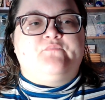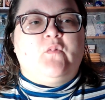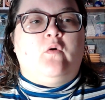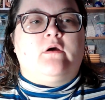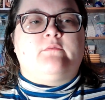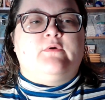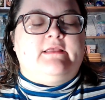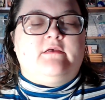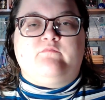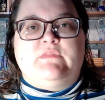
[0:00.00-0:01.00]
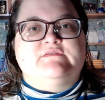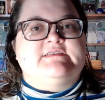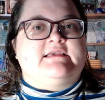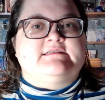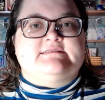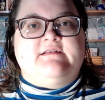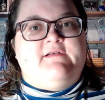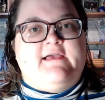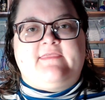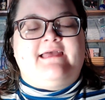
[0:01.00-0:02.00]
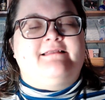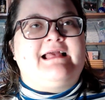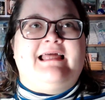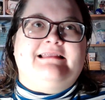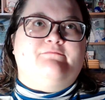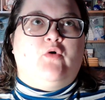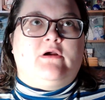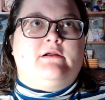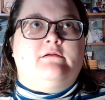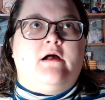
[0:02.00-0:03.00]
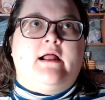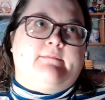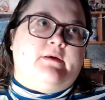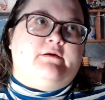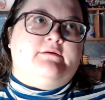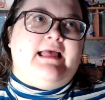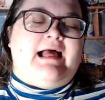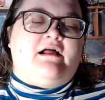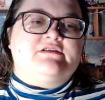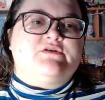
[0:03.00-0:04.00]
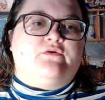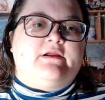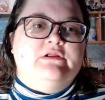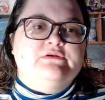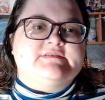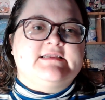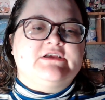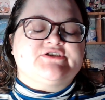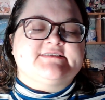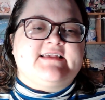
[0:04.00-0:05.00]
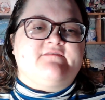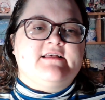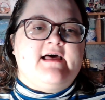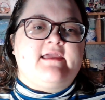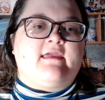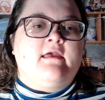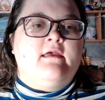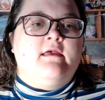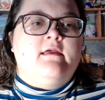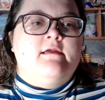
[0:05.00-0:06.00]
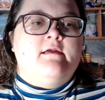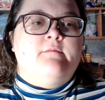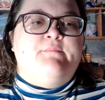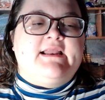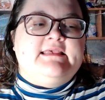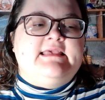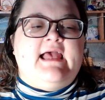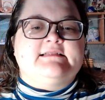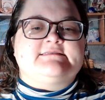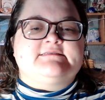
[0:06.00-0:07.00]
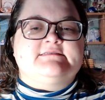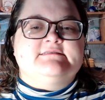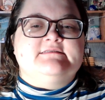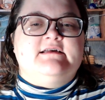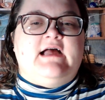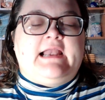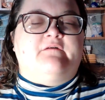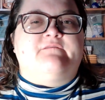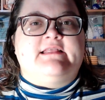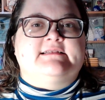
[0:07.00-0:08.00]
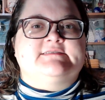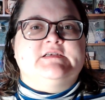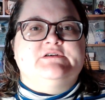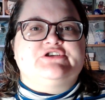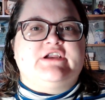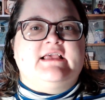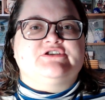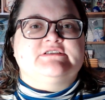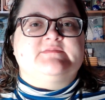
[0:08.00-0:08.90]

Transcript: Or we'll hear music and stuff like that. Kind of more auditory hallucinations, I feel like. but yet I don't feel like it's hallucinations